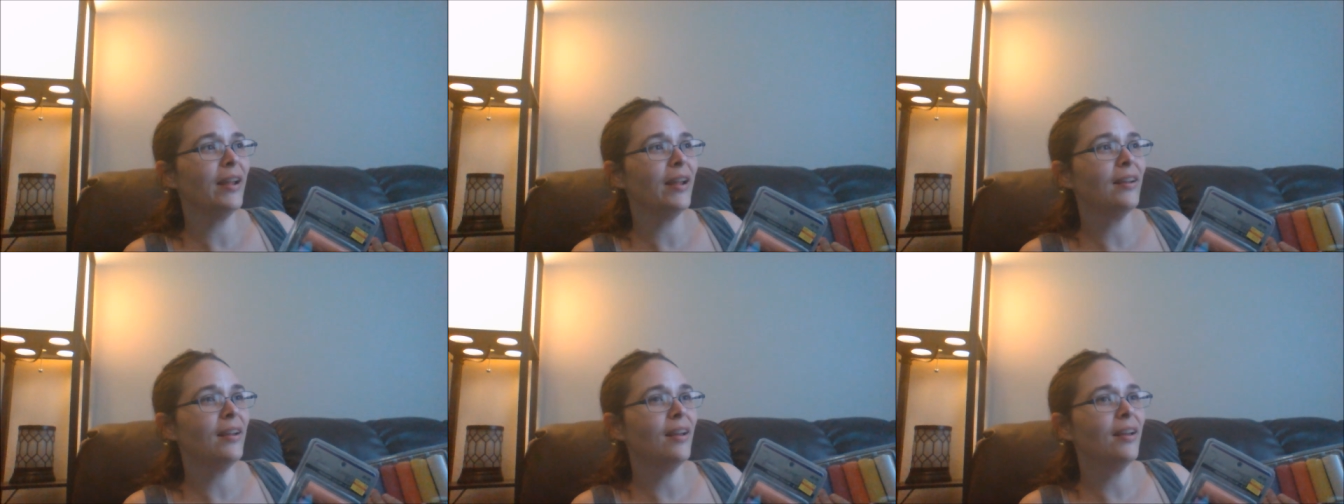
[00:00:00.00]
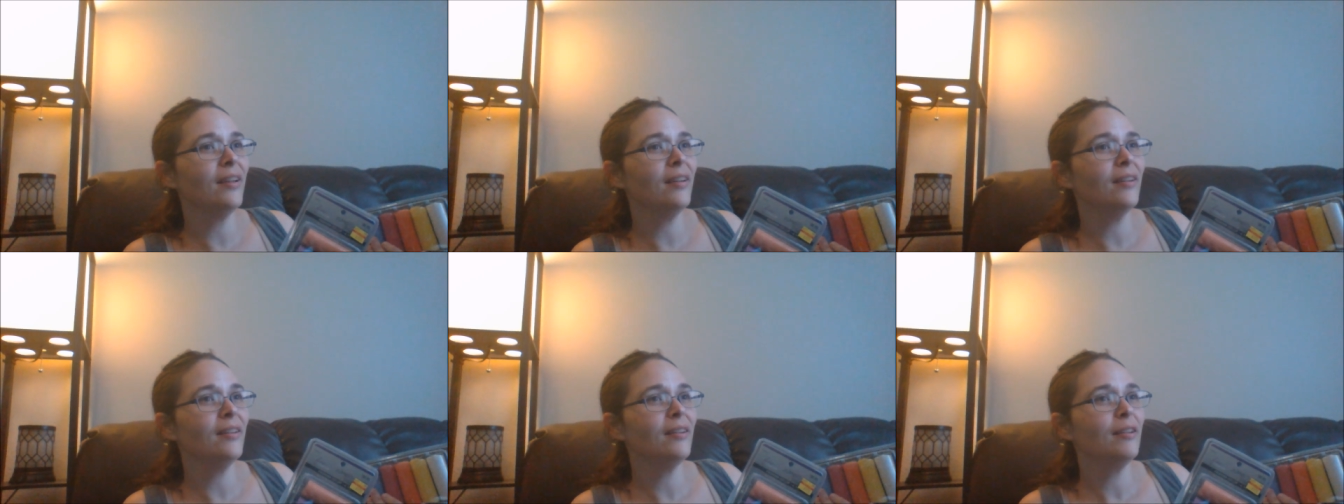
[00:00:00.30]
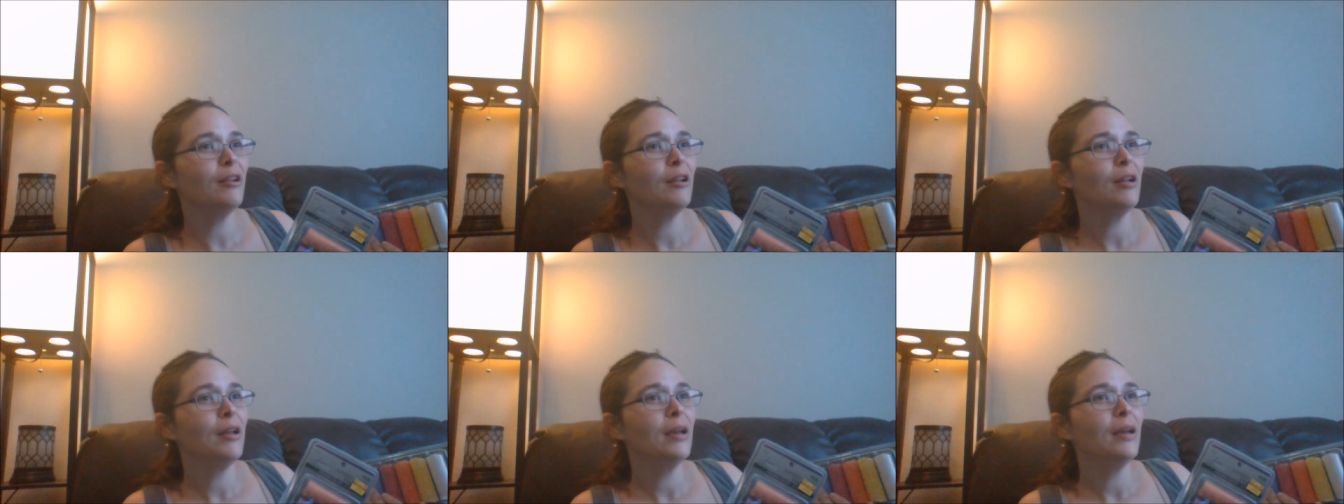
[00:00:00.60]
And
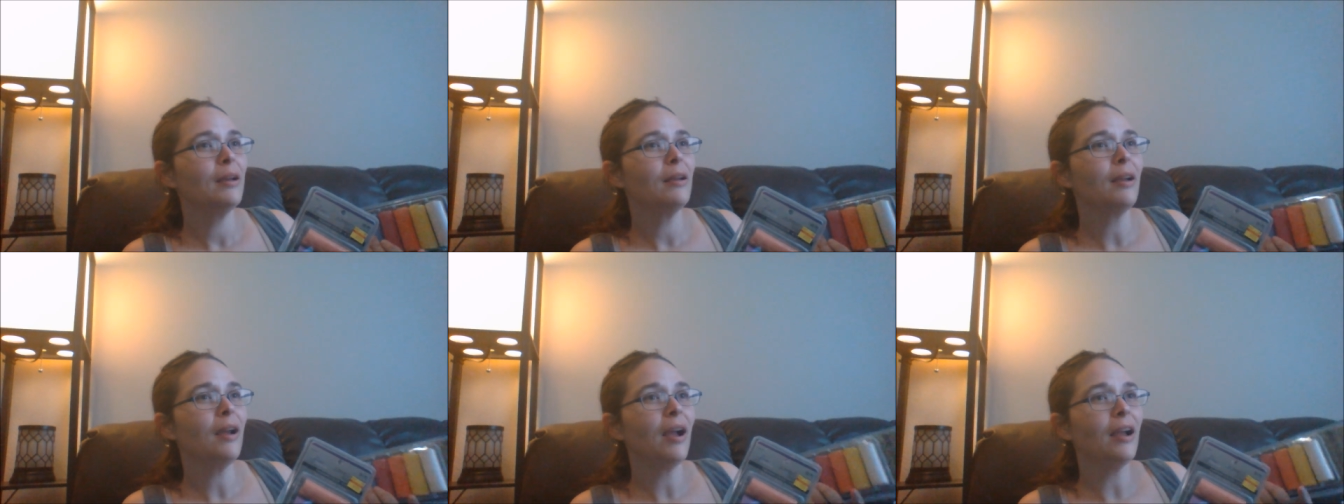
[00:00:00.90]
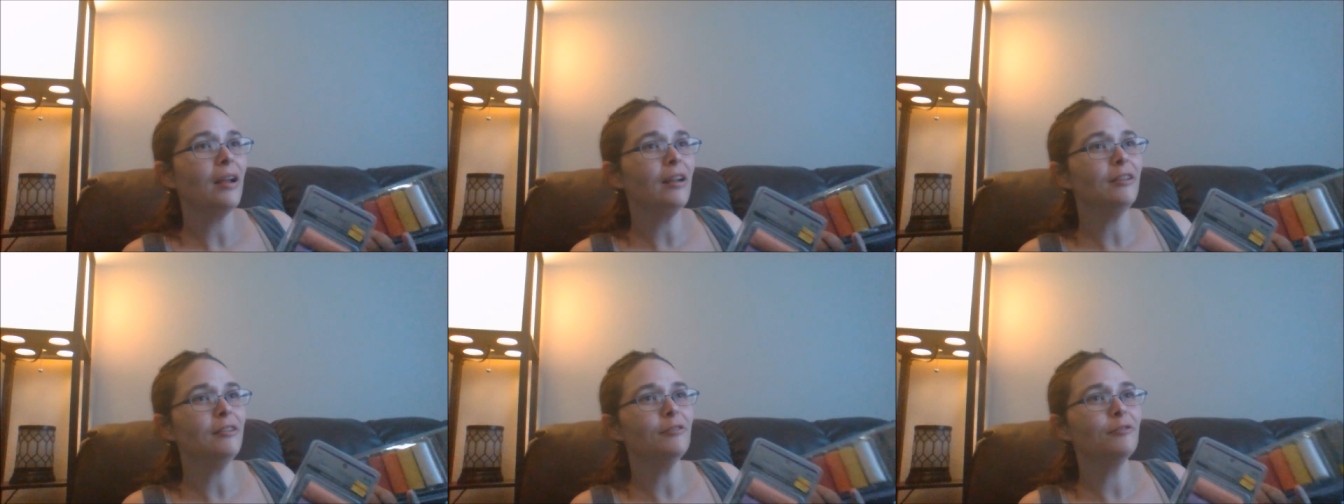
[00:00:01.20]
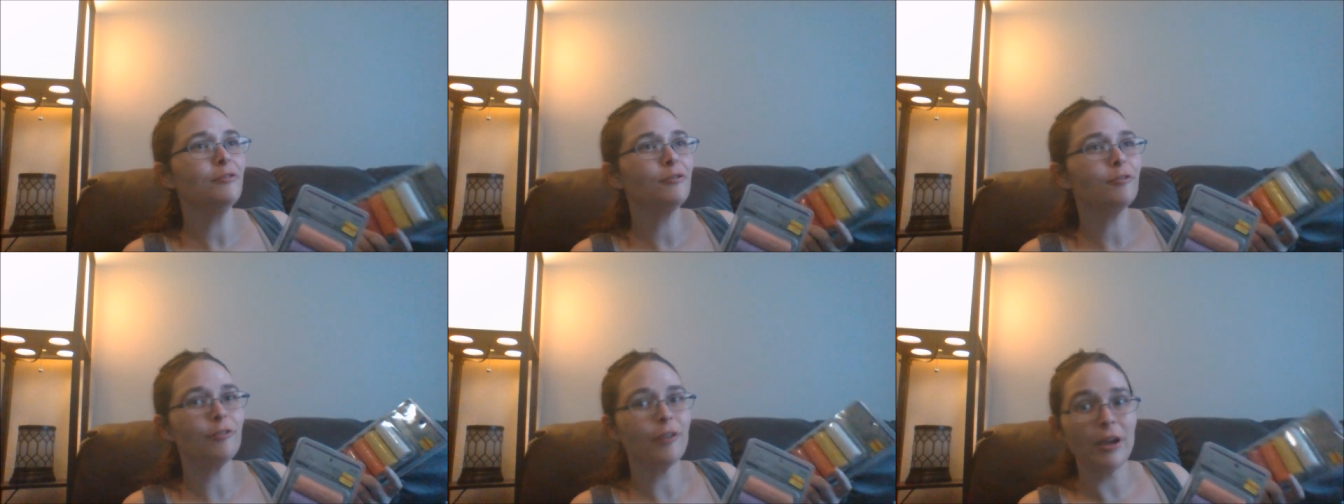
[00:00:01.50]
I kind
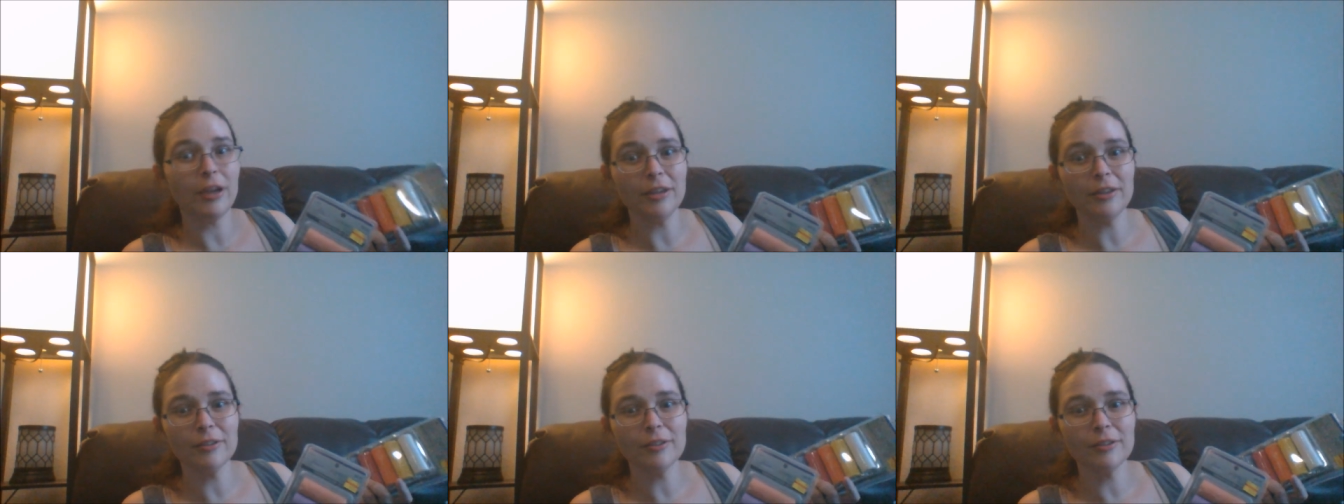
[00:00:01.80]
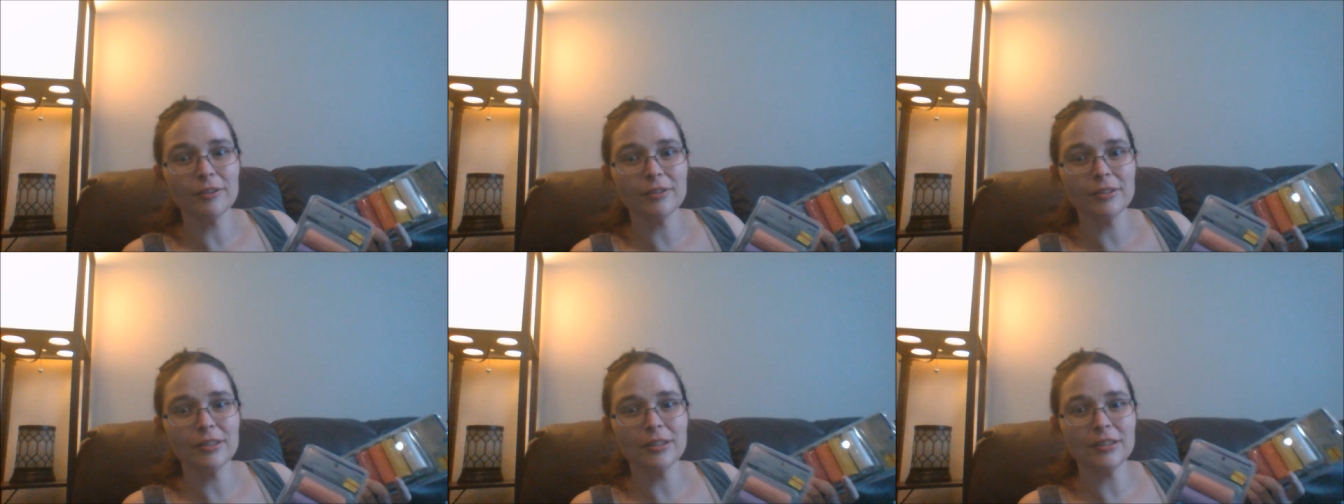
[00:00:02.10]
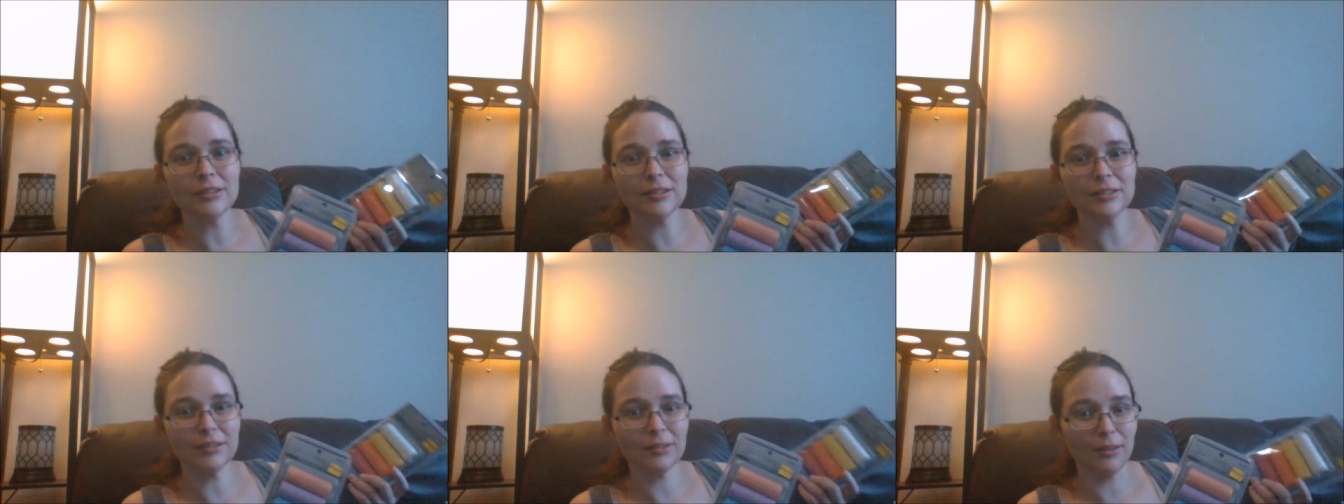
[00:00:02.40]
of
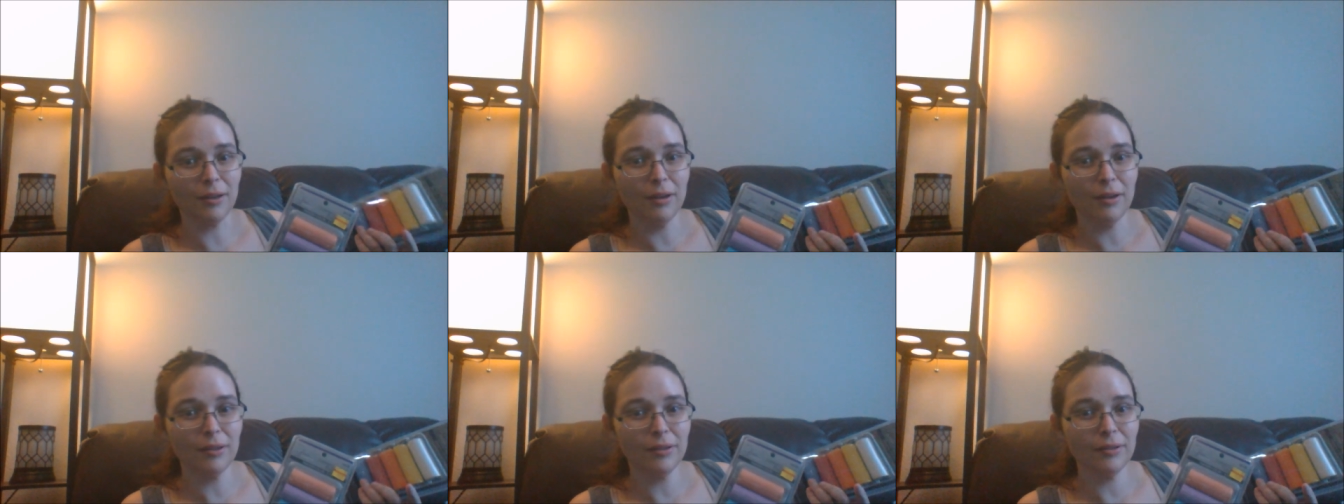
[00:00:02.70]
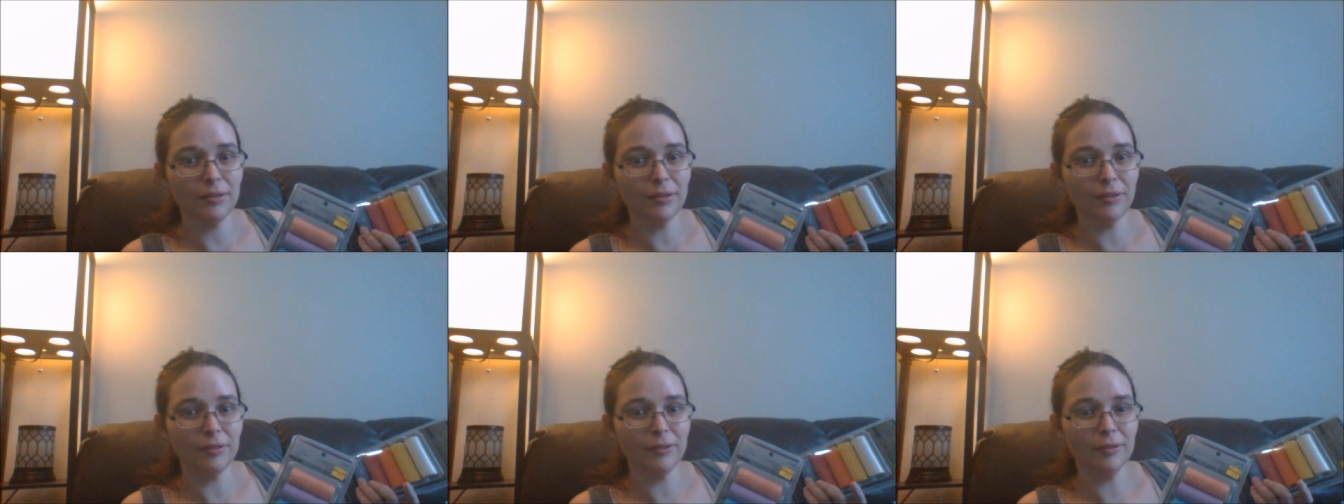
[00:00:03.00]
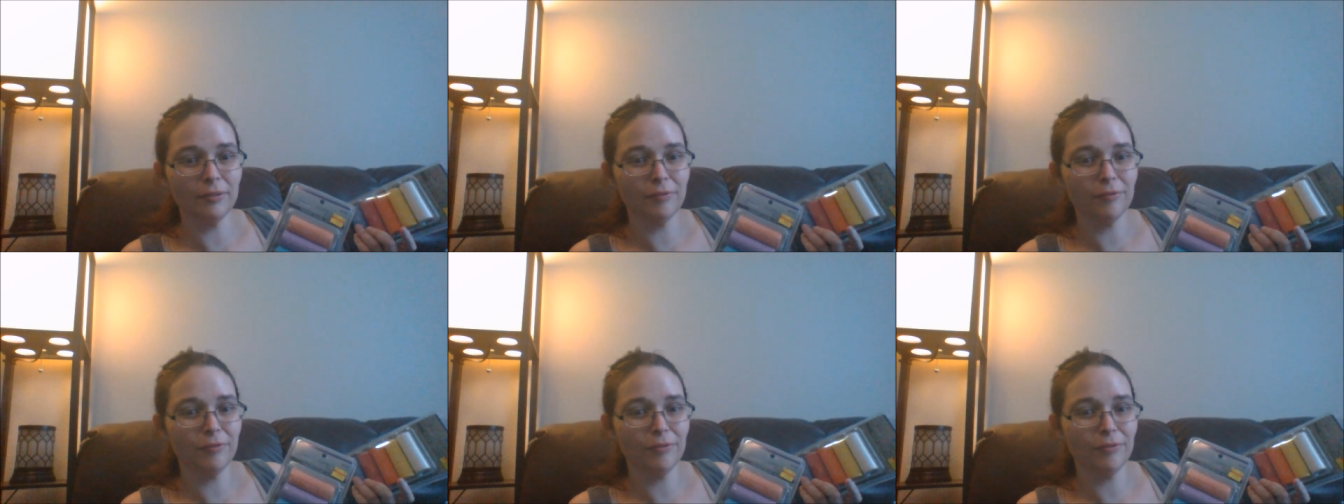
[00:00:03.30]
regularly stock the